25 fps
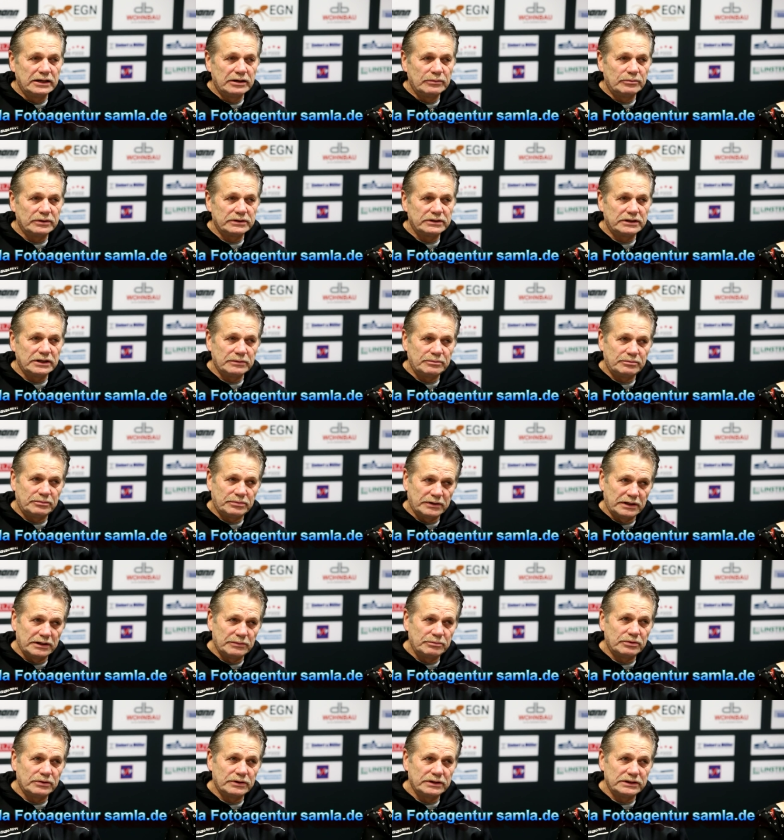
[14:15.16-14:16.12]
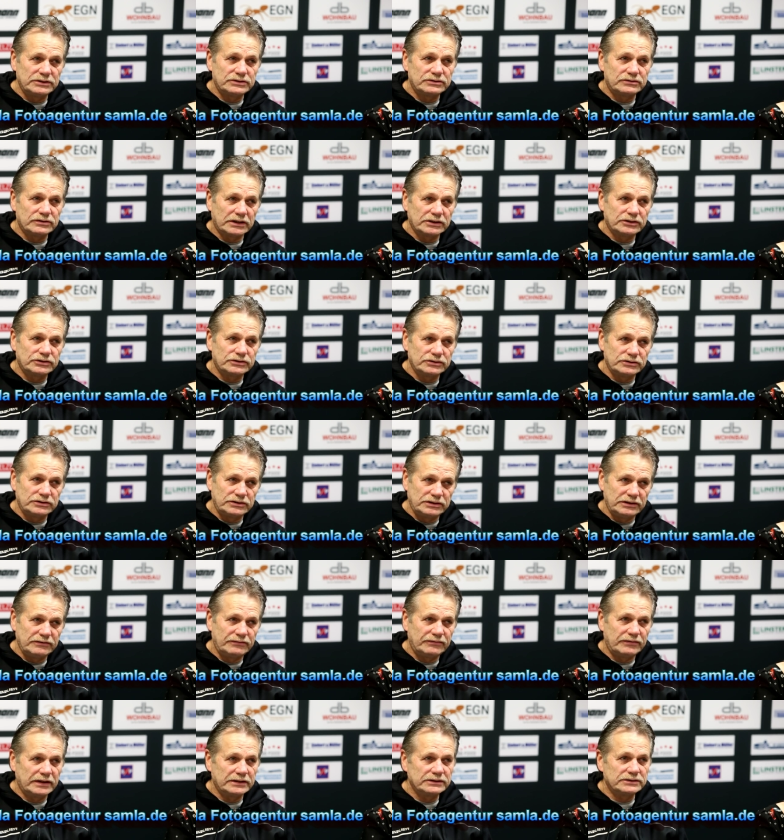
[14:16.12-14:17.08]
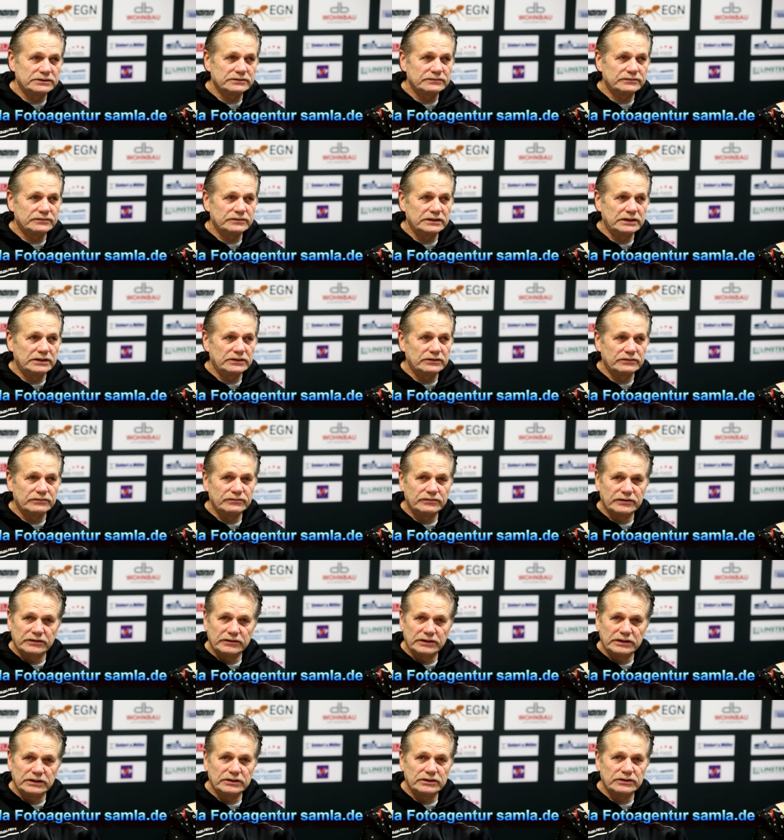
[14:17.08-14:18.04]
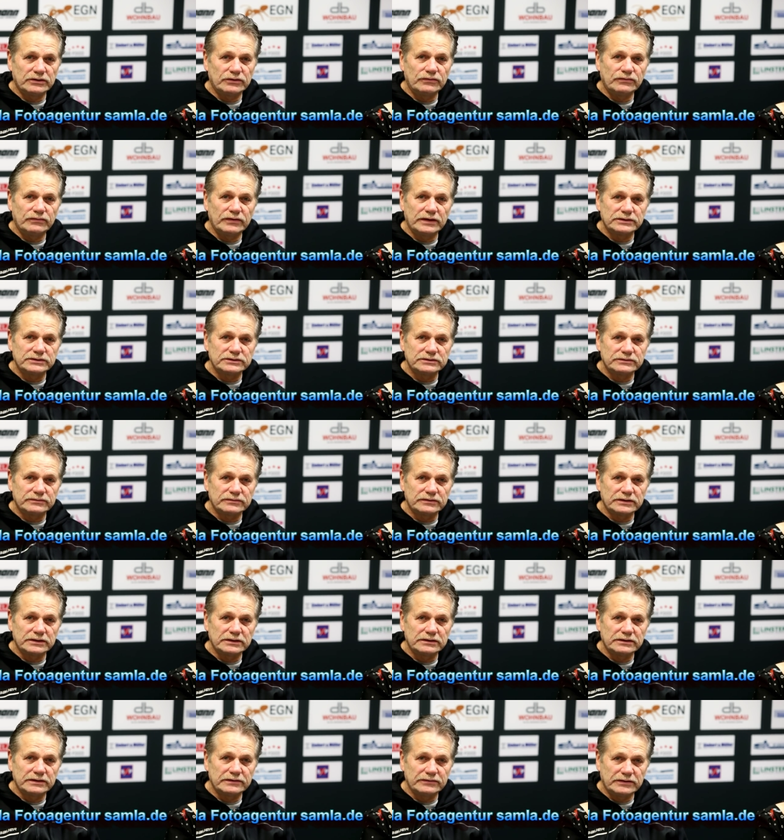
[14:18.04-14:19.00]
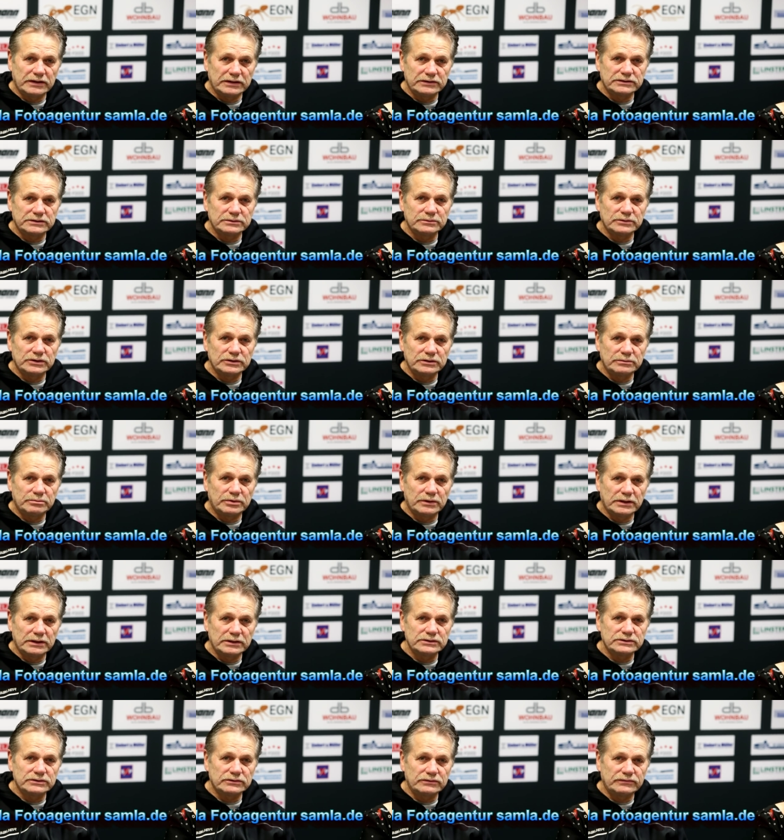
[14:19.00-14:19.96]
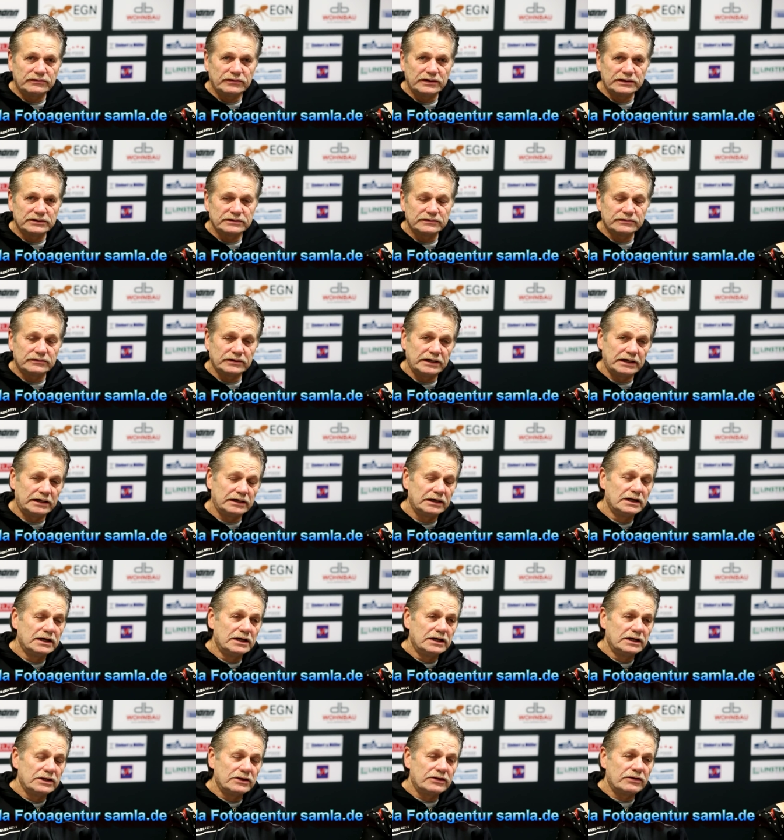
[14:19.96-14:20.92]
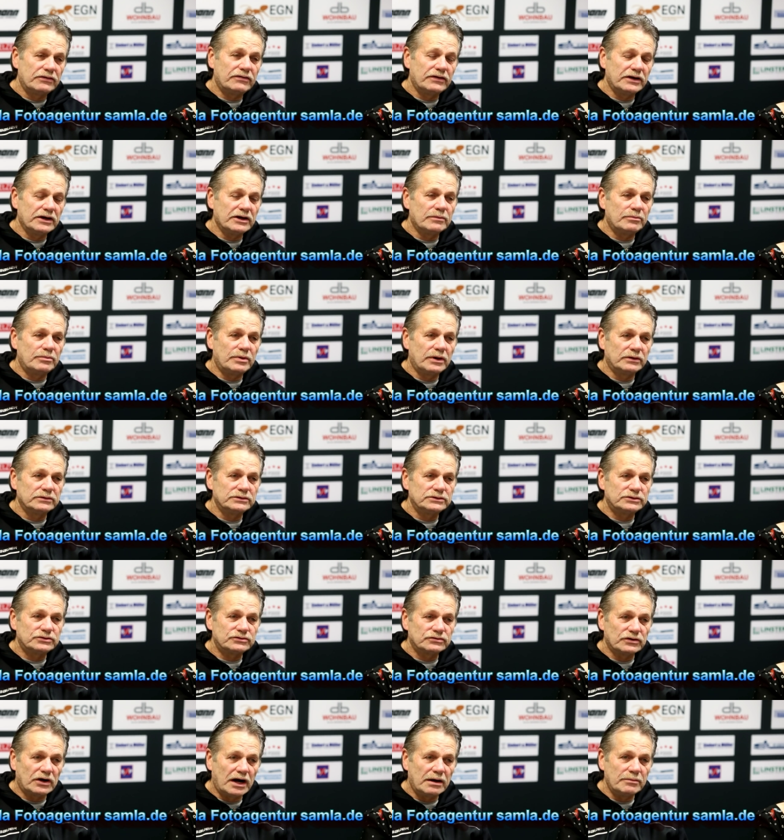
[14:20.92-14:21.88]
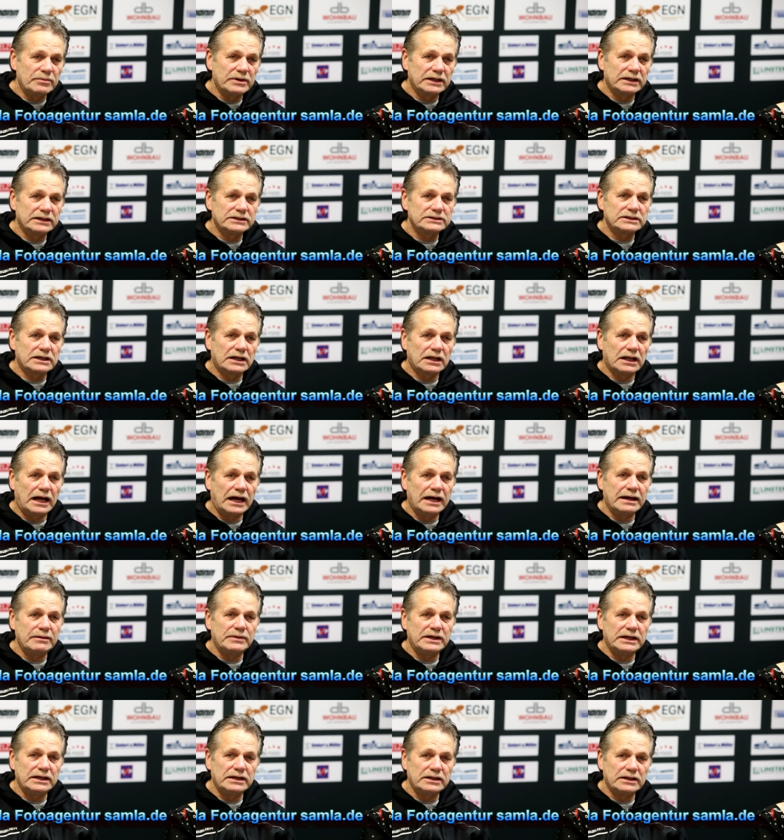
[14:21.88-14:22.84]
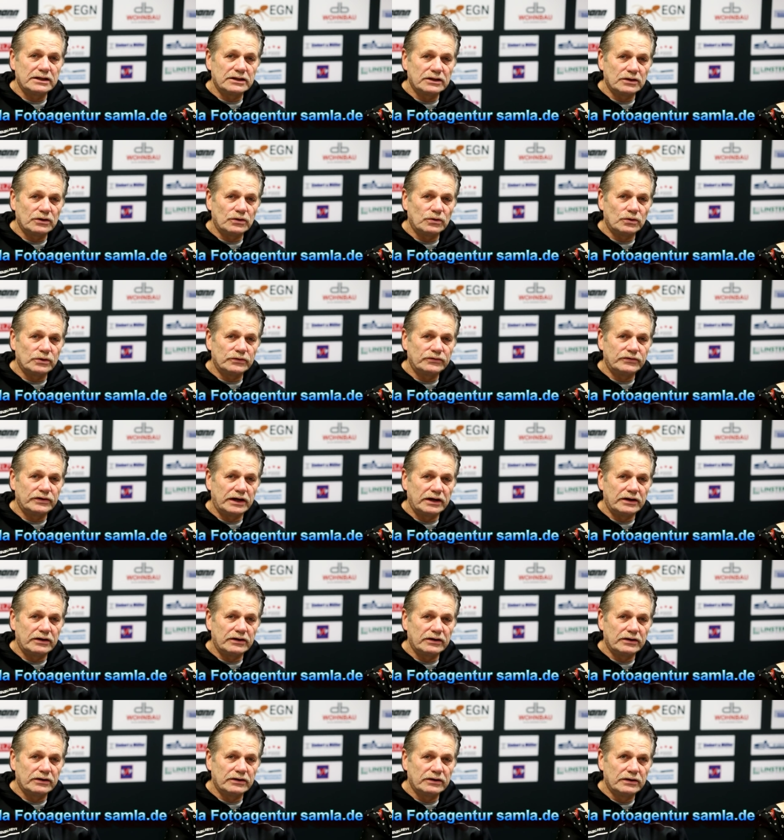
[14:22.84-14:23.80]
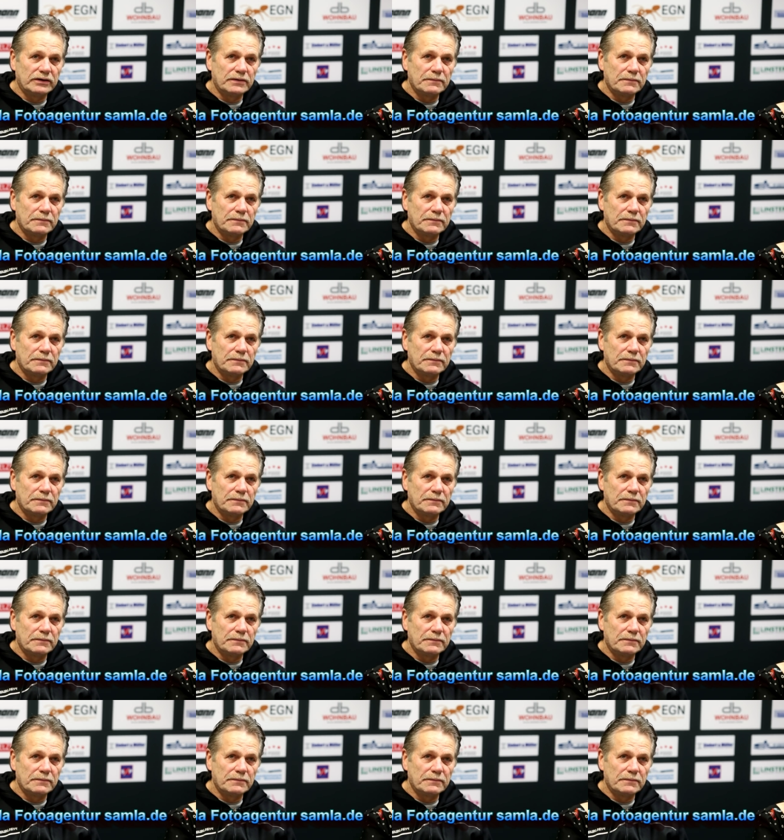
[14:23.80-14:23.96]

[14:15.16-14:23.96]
But they play pretty structured defensively, and they're very good offensively. They've got some good players offensively. And the thing about Straubing is Climie, the goaltender,